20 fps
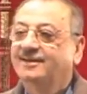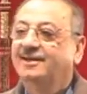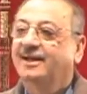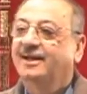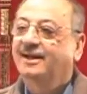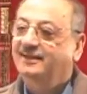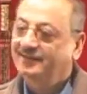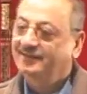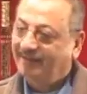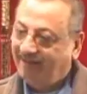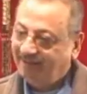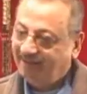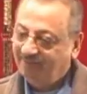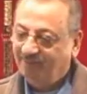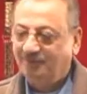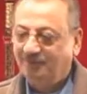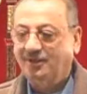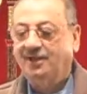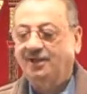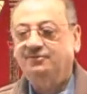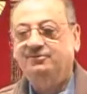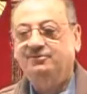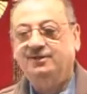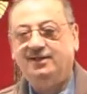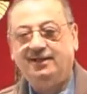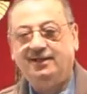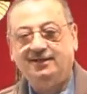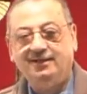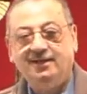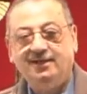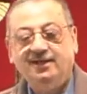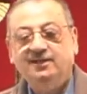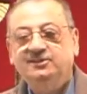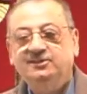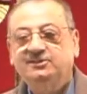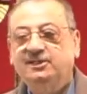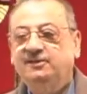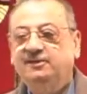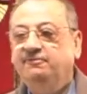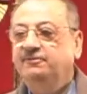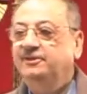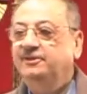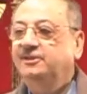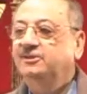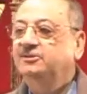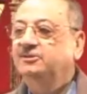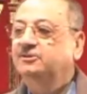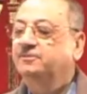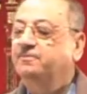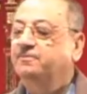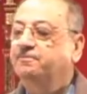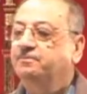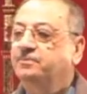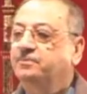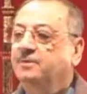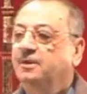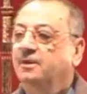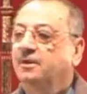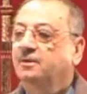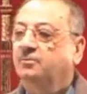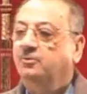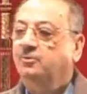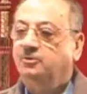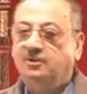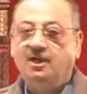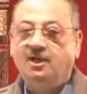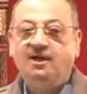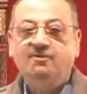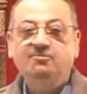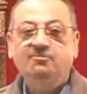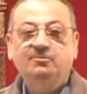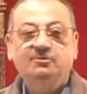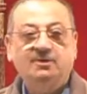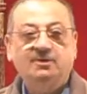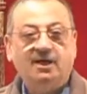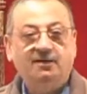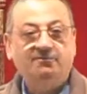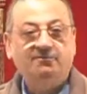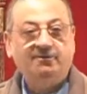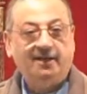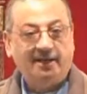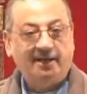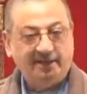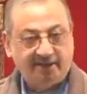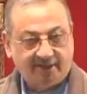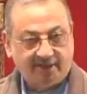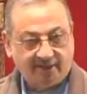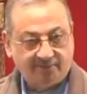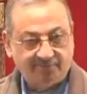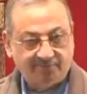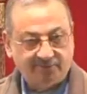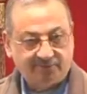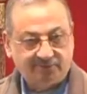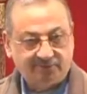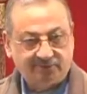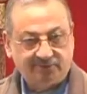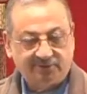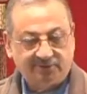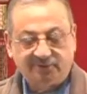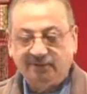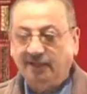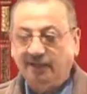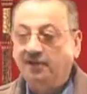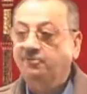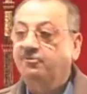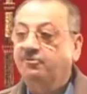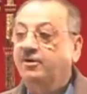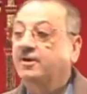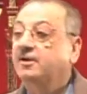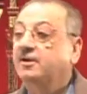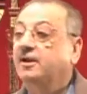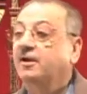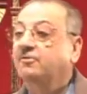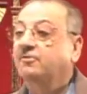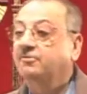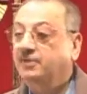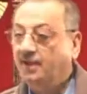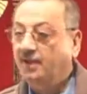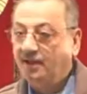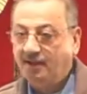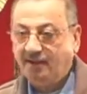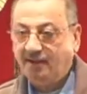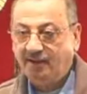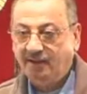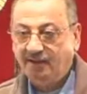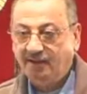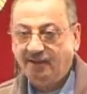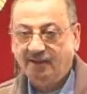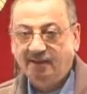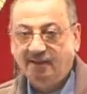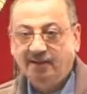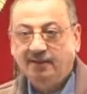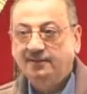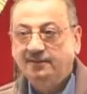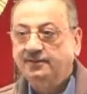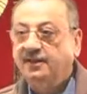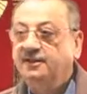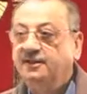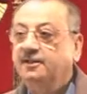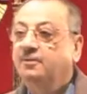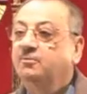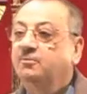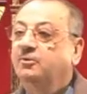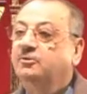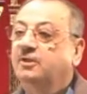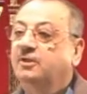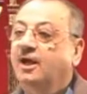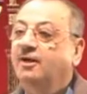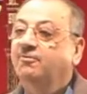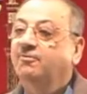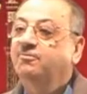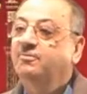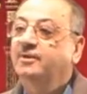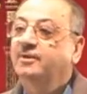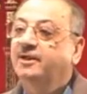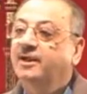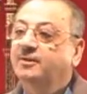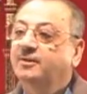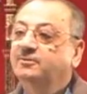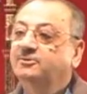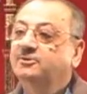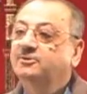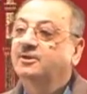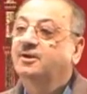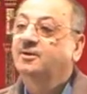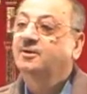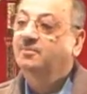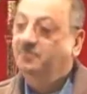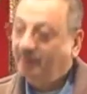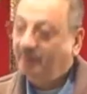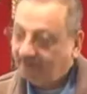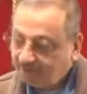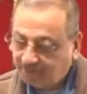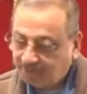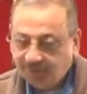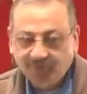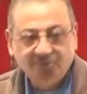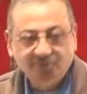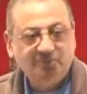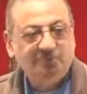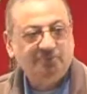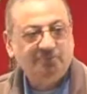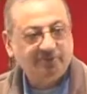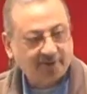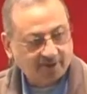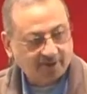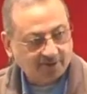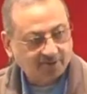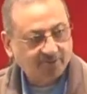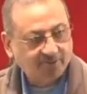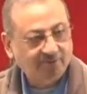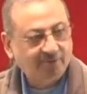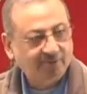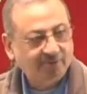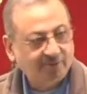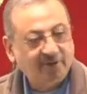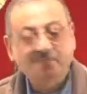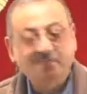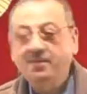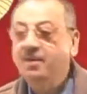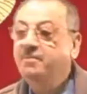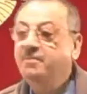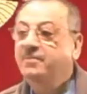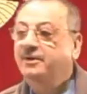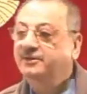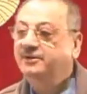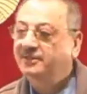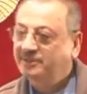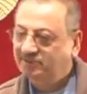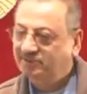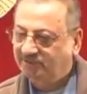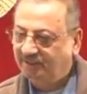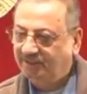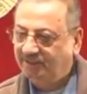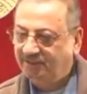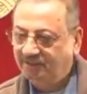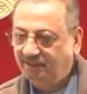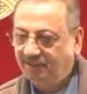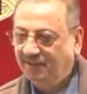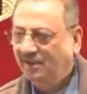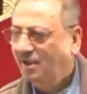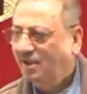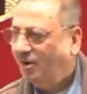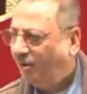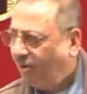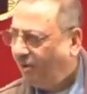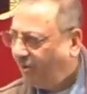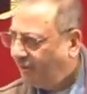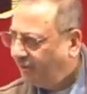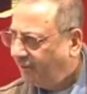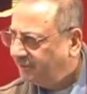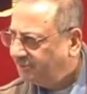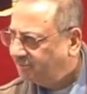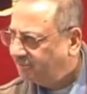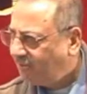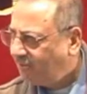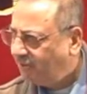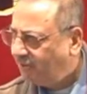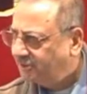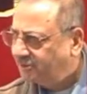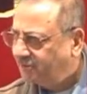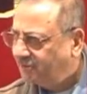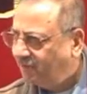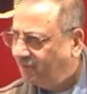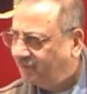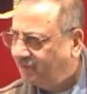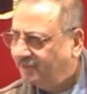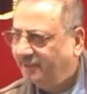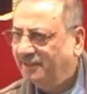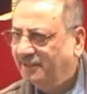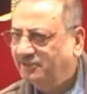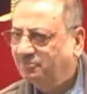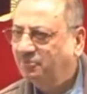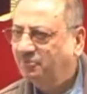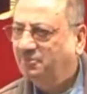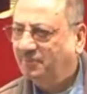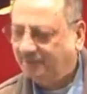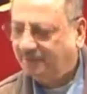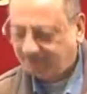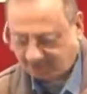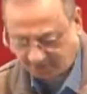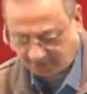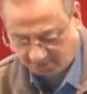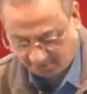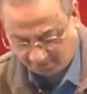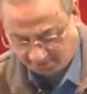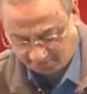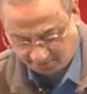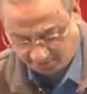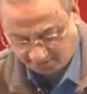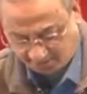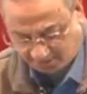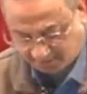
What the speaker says: And then mudaf ilayhi. See, if it is mudaf ilayhi comes in front of ya, then the mudaf becomes mansub. We got to remember these things. All small things we must remember.